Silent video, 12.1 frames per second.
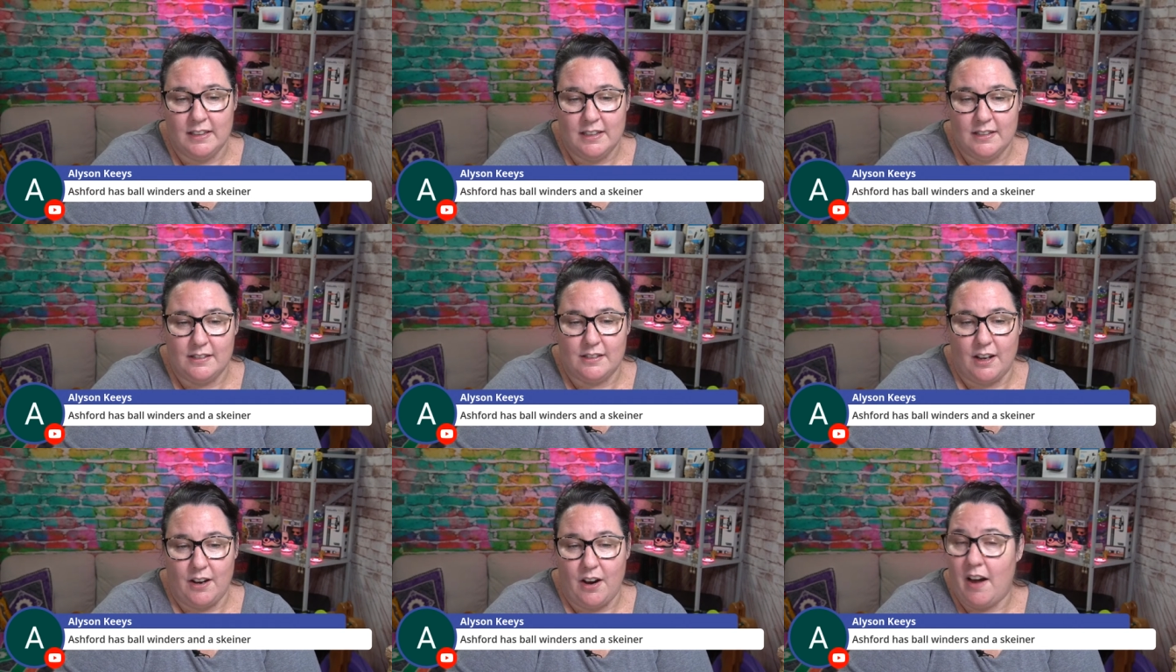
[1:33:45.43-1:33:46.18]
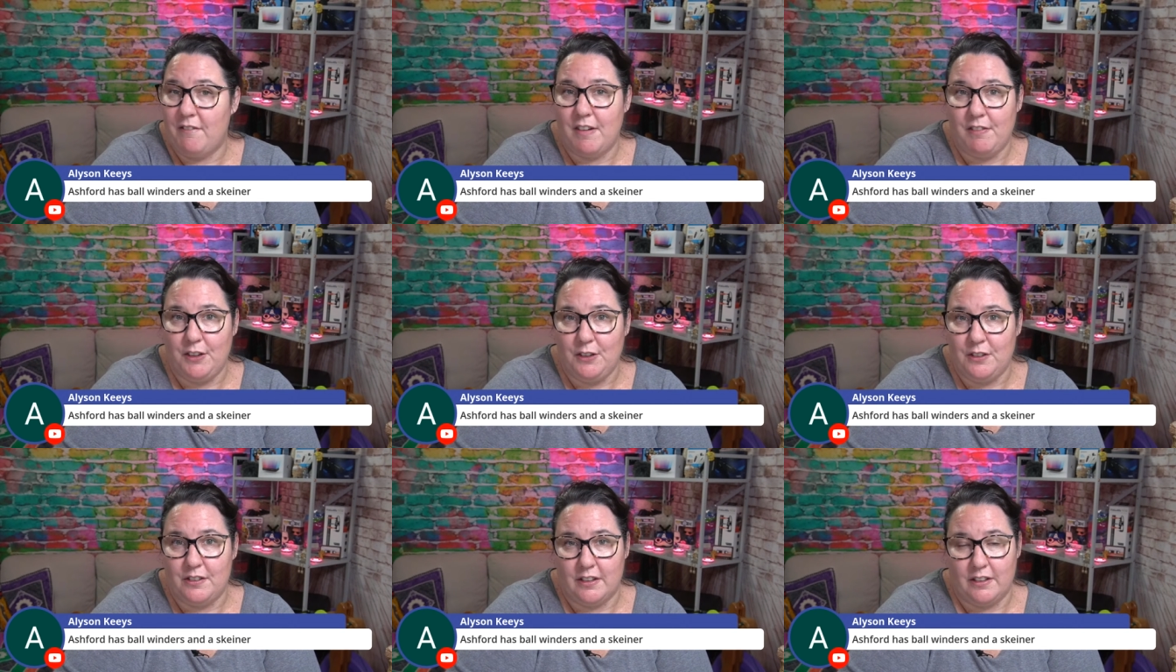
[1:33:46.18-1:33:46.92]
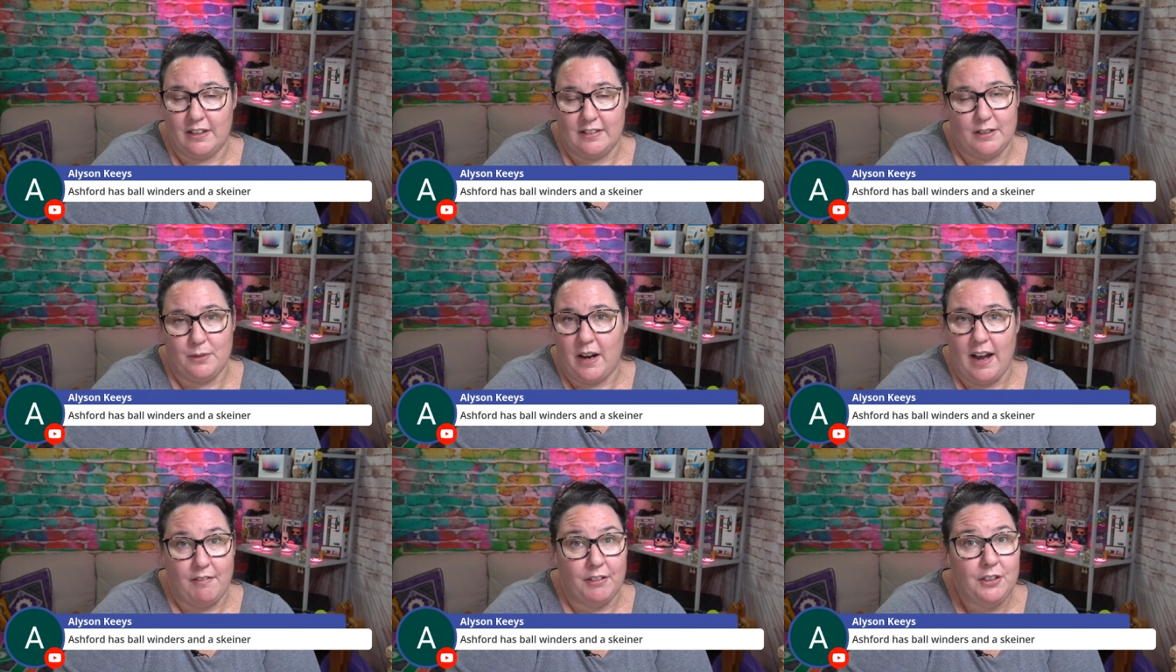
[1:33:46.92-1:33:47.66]
So I've never used it. And I said, well, I
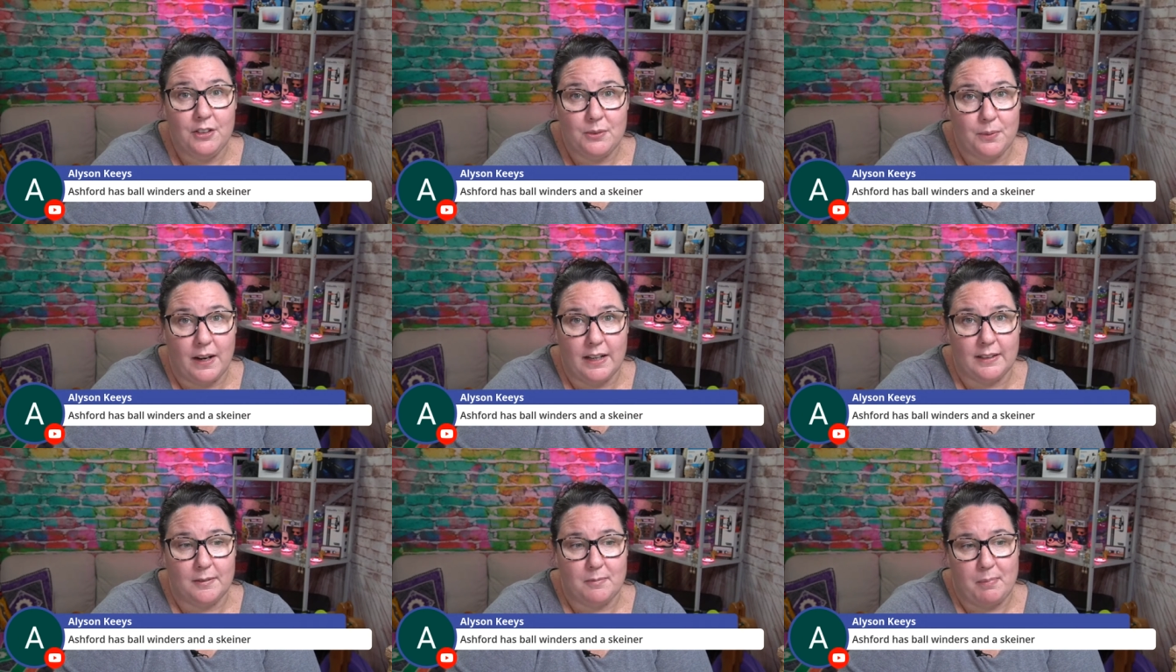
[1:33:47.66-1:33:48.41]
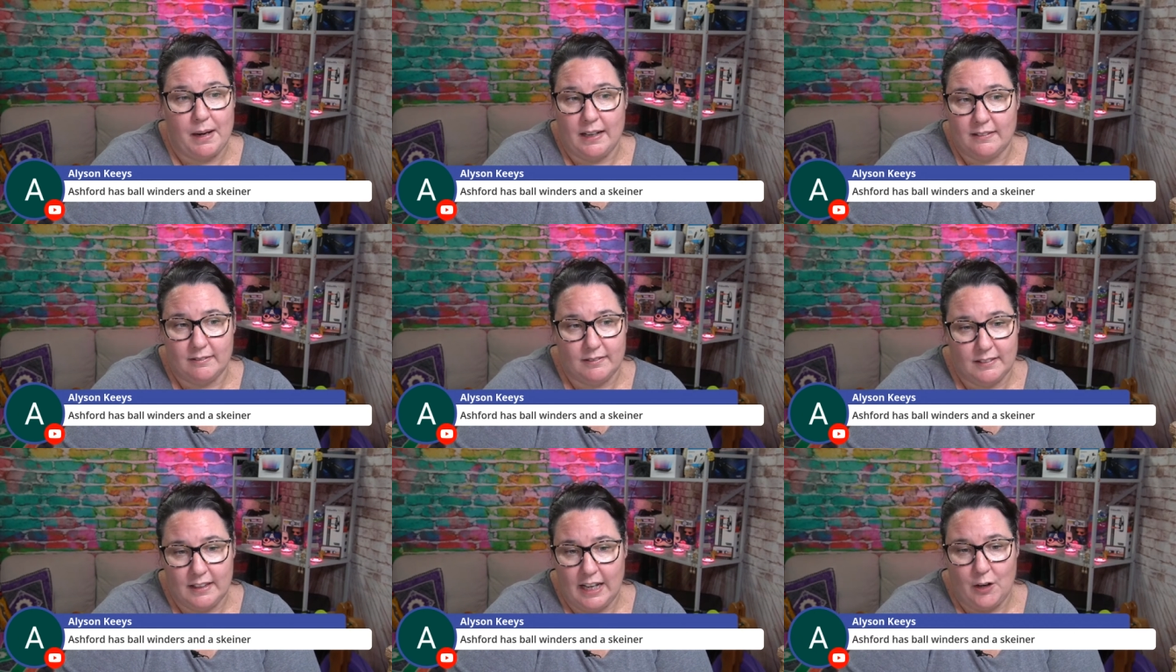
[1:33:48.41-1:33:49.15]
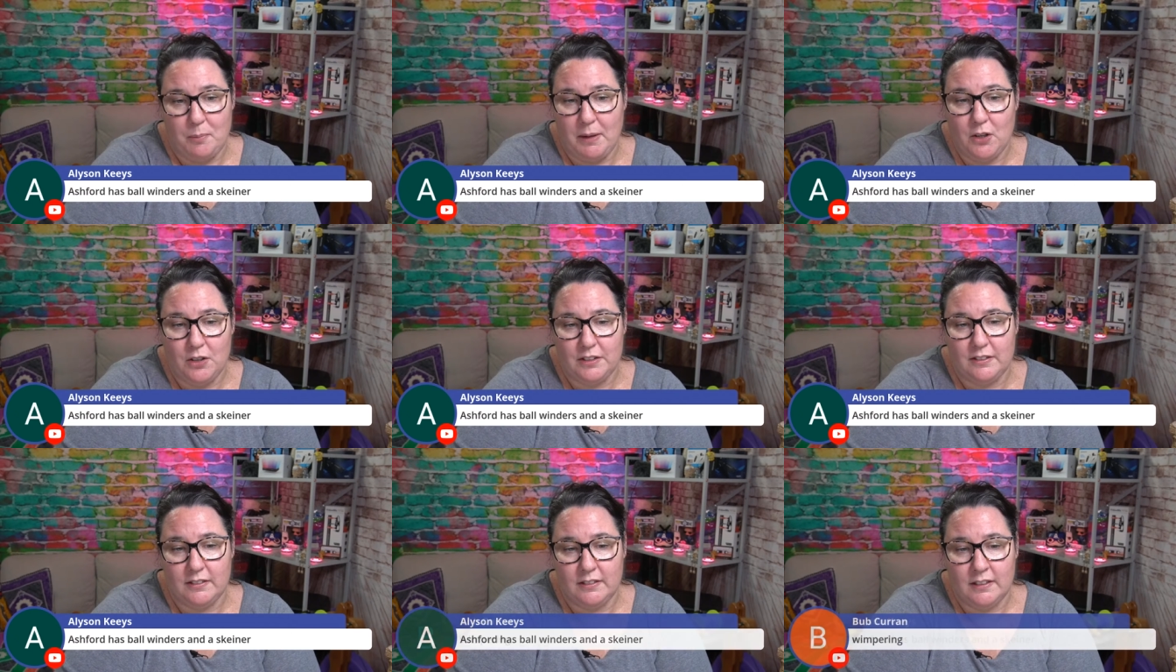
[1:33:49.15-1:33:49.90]
haven't used one, but it could be good.
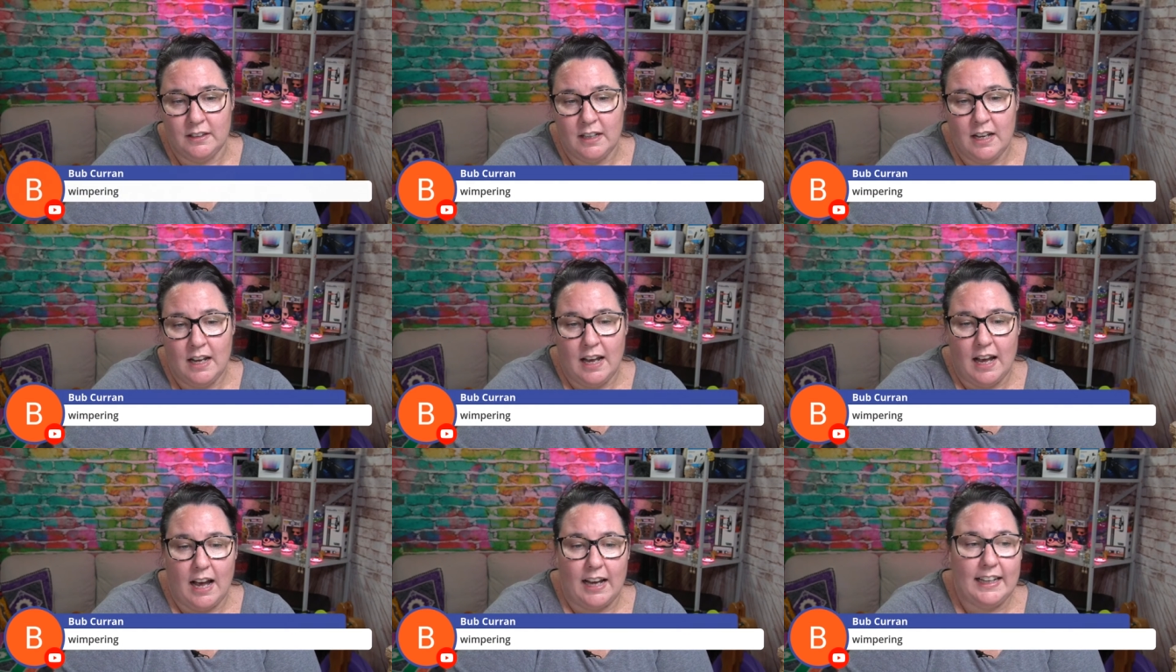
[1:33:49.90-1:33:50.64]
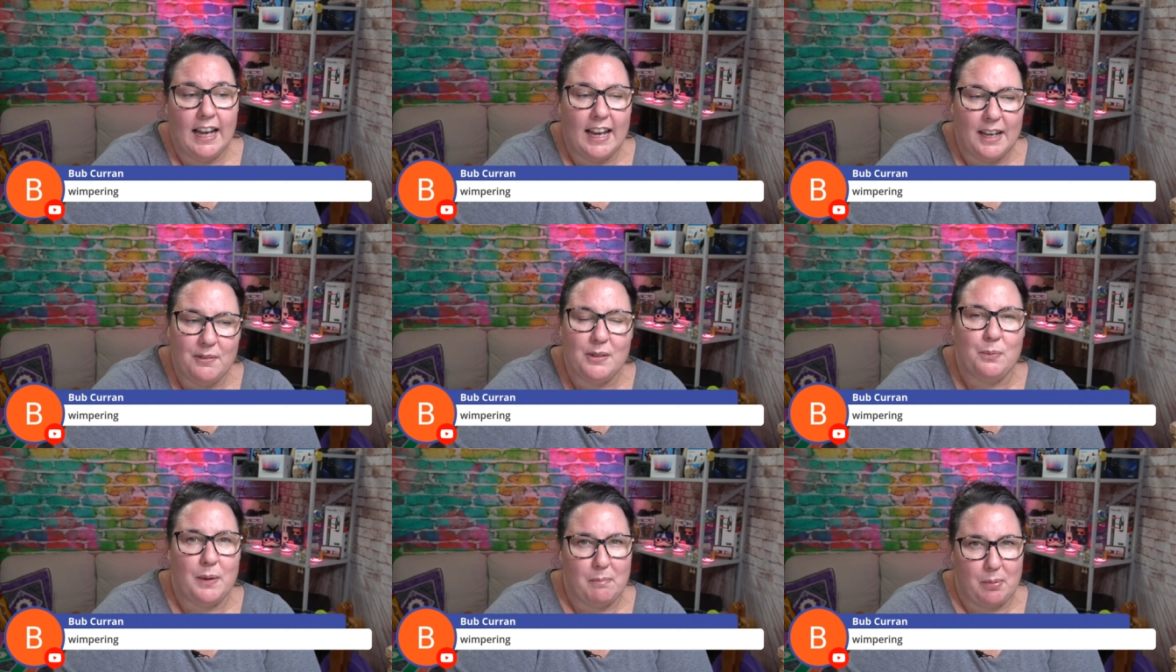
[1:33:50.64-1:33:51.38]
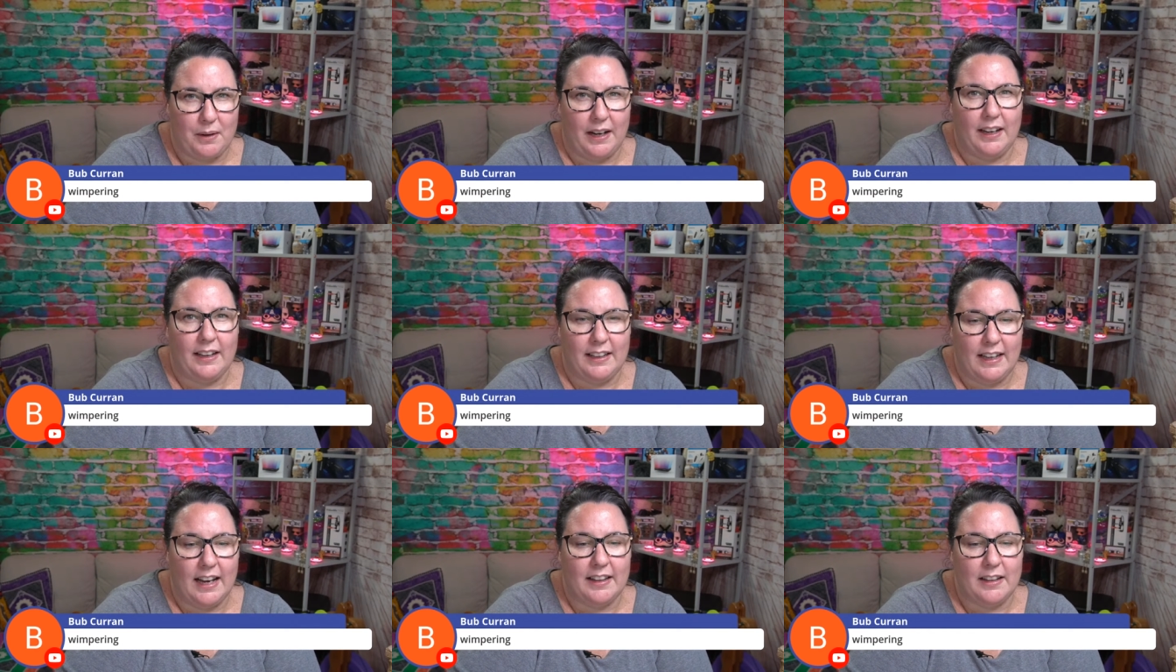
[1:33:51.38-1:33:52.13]
Uh, yeah, he was whimpering.
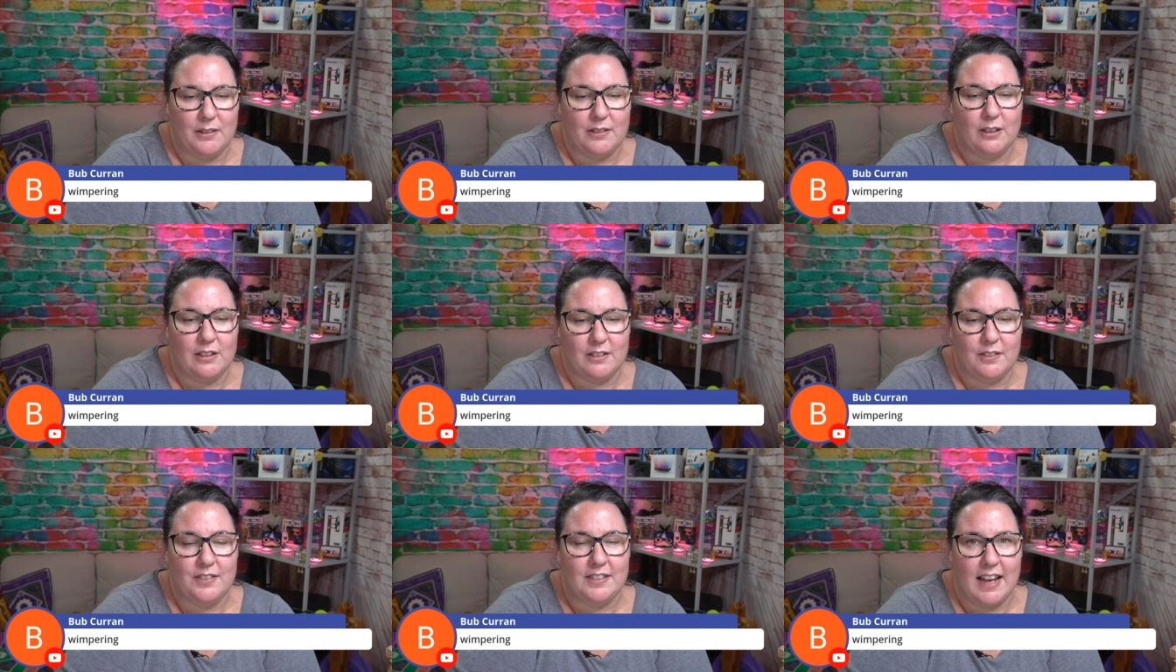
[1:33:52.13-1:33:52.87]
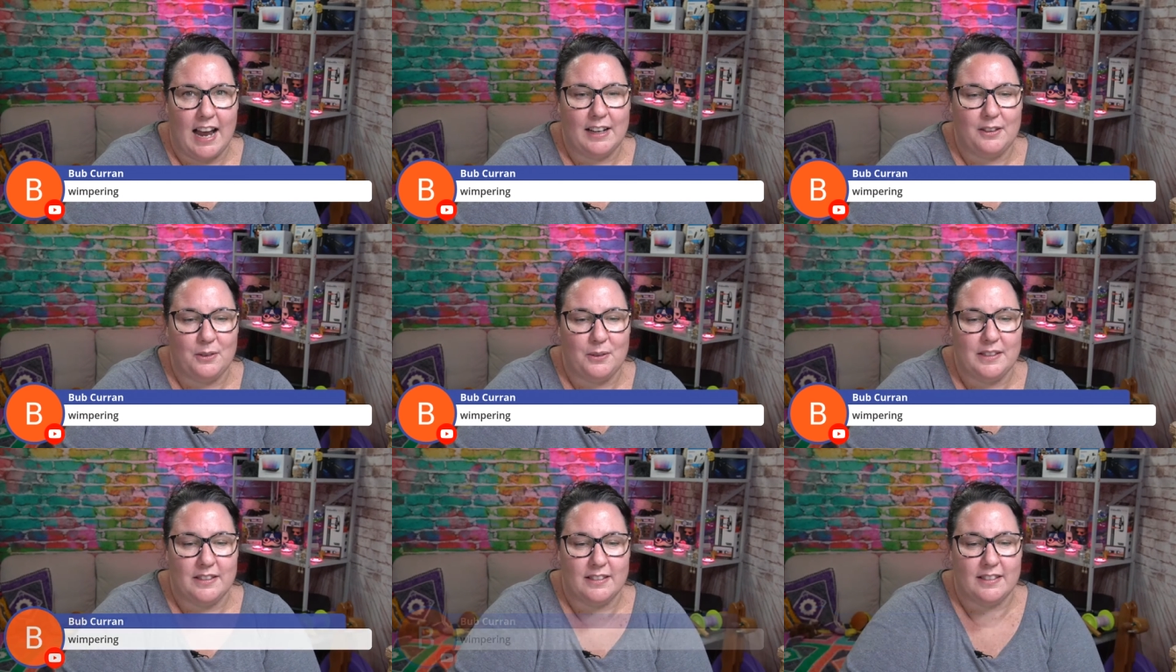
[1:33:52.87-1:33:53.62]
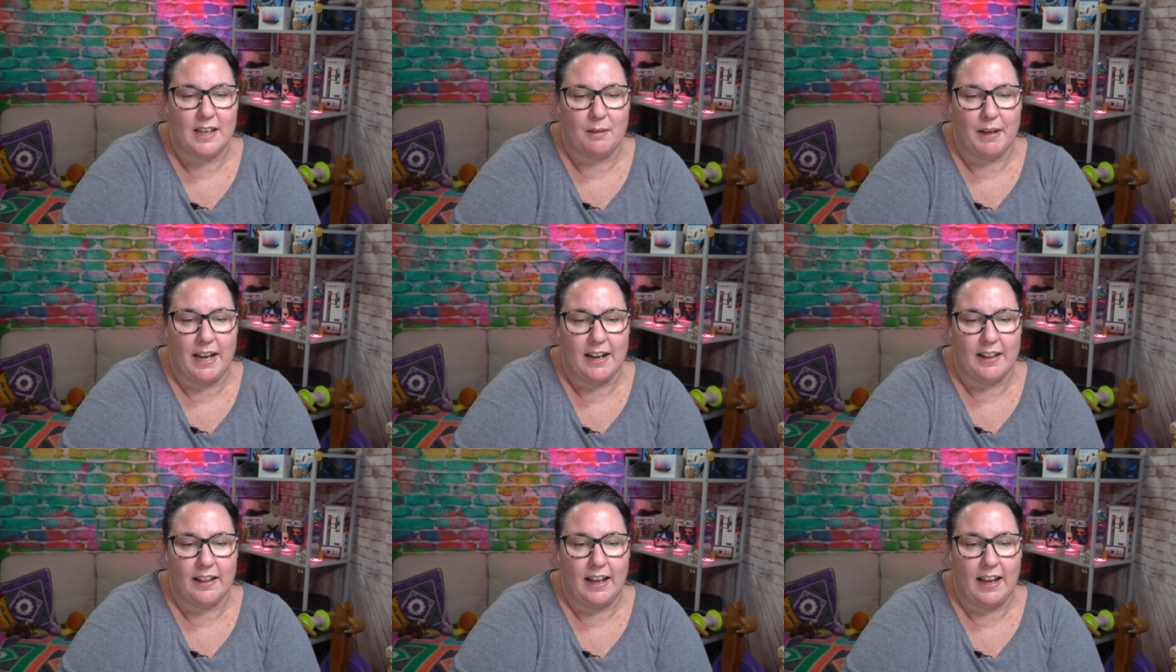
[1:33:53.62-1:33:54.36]
Yeah, there was lots of sad noises coming out of
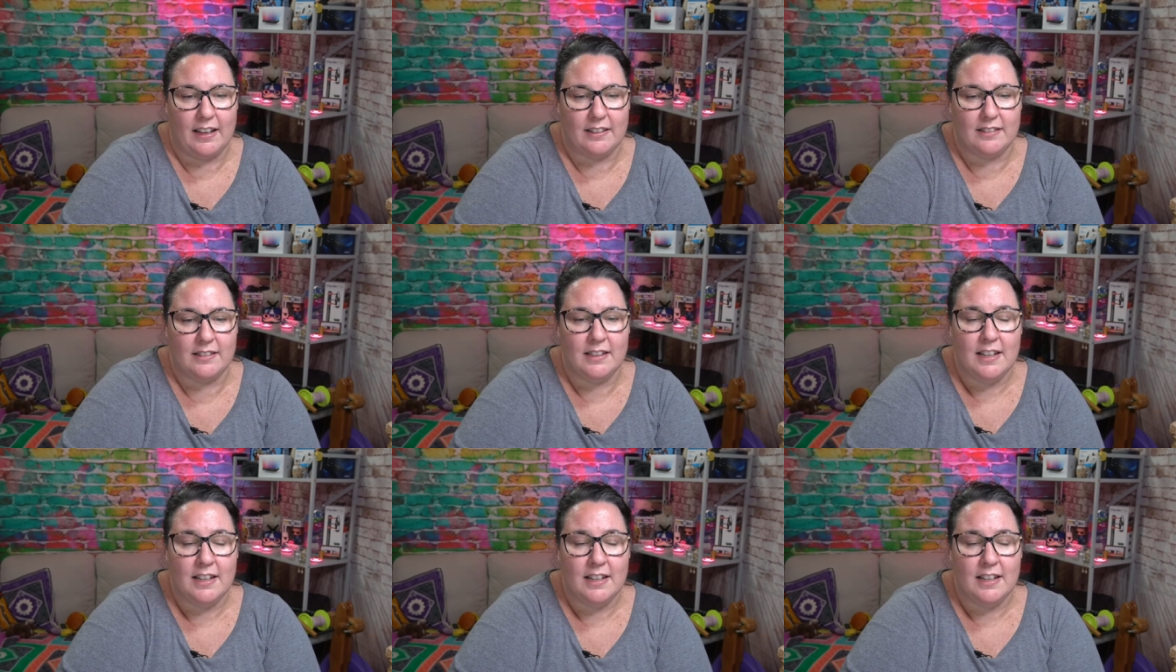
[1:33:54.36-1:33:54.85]
the house.